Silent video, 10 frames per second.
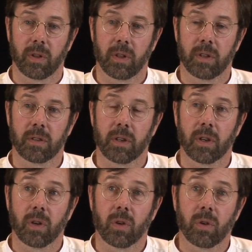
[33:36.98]
That
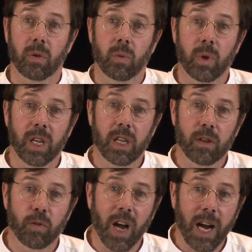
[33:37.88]
we
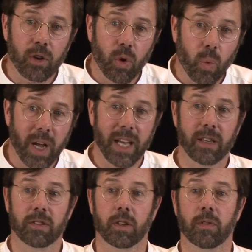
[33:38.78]
give our
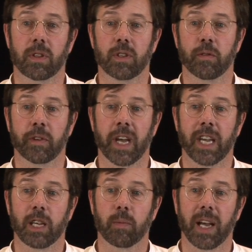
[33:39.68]
awareness of the
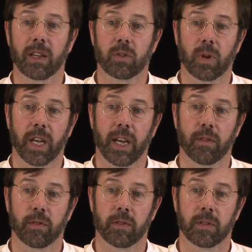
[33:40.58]
divine back to
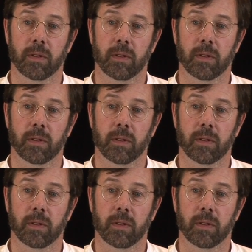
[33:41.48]
life,